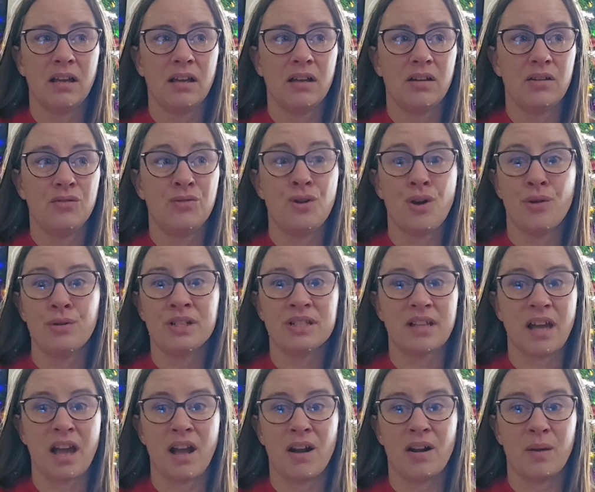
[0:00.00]
no
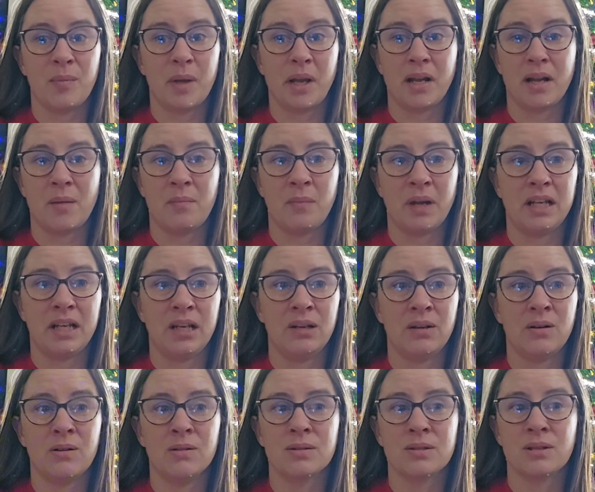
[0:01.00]
desire to pick up my
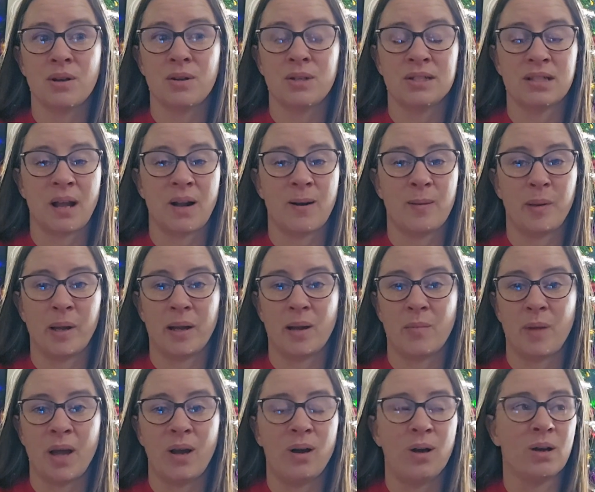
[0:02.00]
needles, no desire to pick up
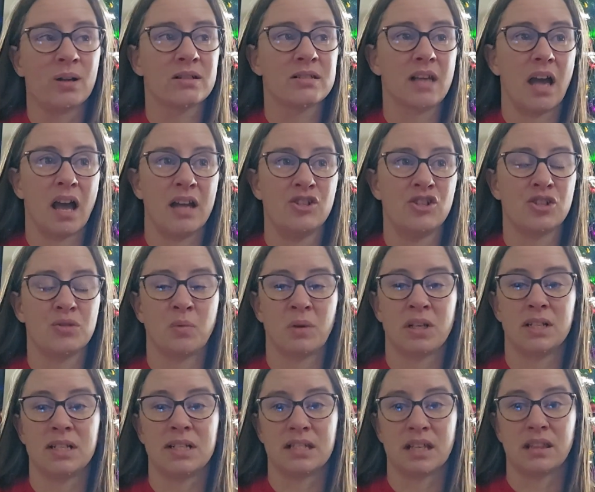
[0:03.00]
my hooks. I just
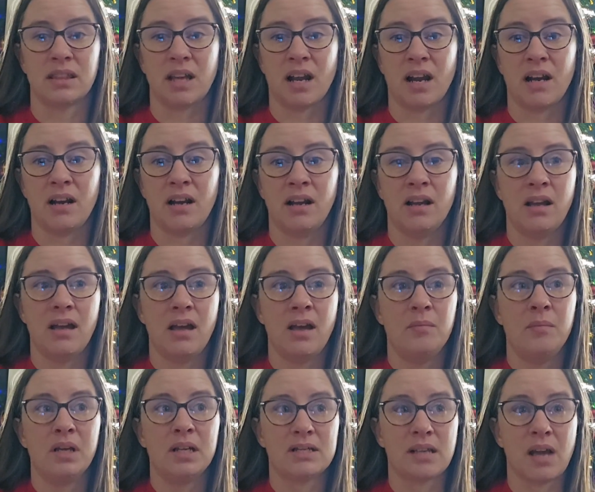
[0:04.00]
wanted to sit there
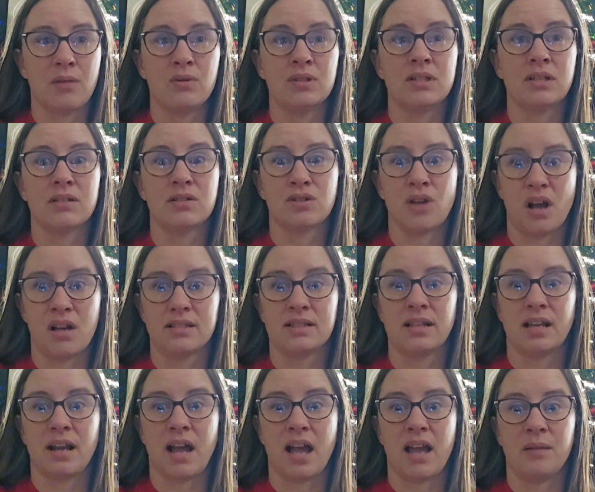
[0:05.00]
because I was
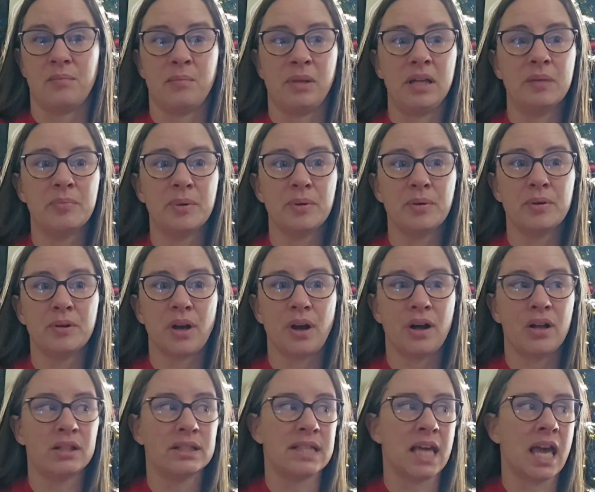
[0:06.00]
exhausted. I had peopled
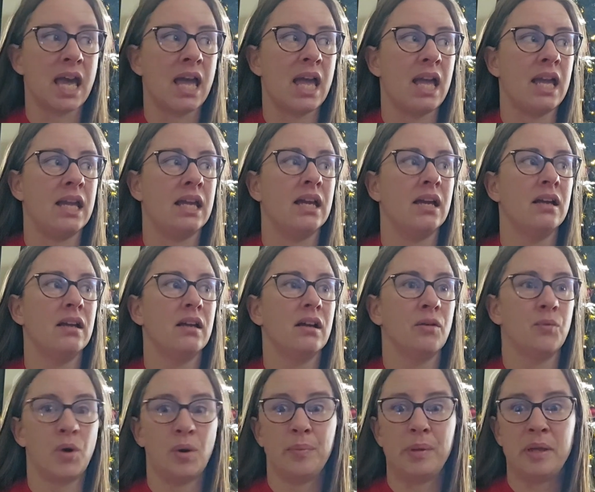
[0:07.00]
all day,
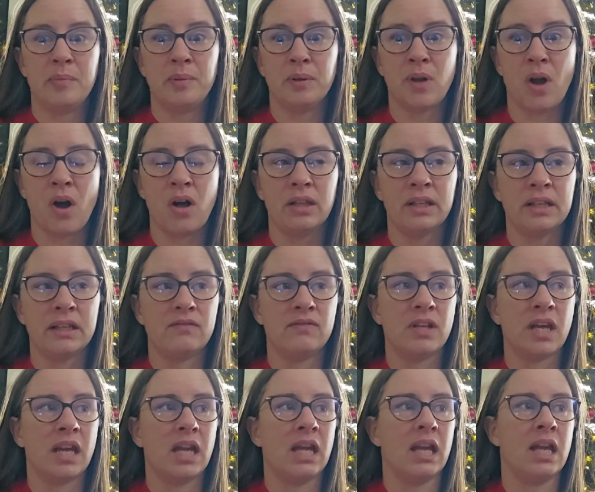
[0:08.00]
peopled all
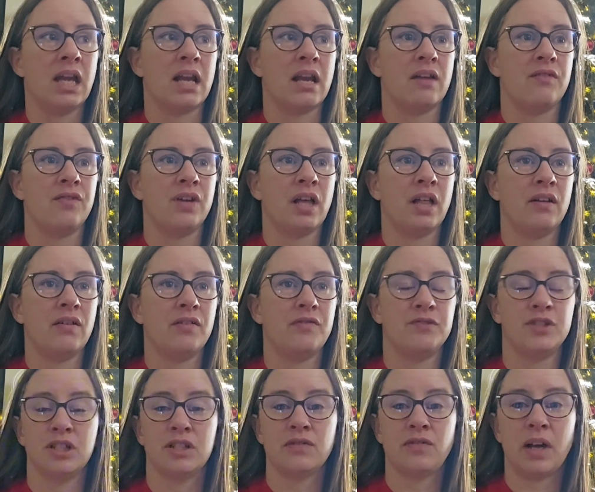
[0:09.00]
evening, and I
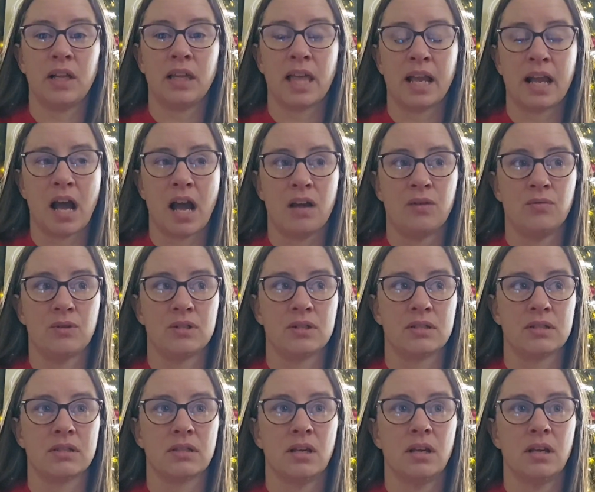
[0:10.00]
just felt like I was